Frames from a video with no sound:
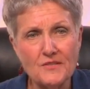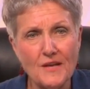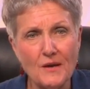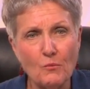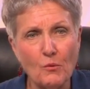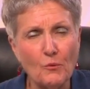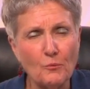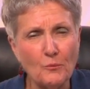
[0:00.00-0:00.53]
they
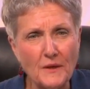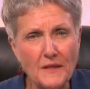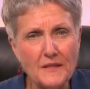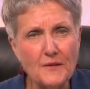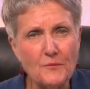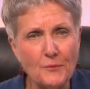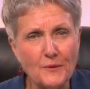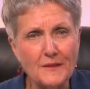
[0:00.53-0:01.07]
were
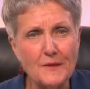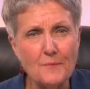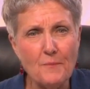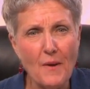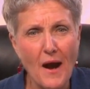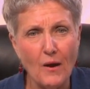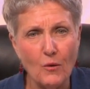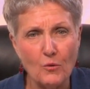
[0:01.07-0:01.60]
really, really
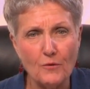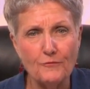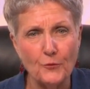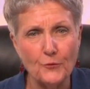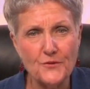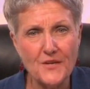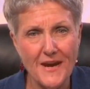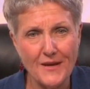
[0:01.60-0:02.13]
powerful
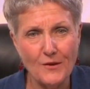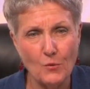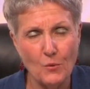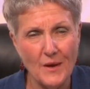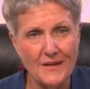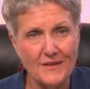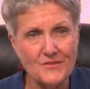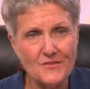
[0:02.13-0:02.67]

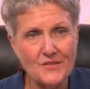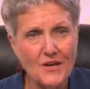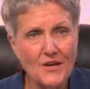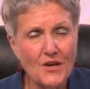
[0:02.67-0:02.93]
takeaways.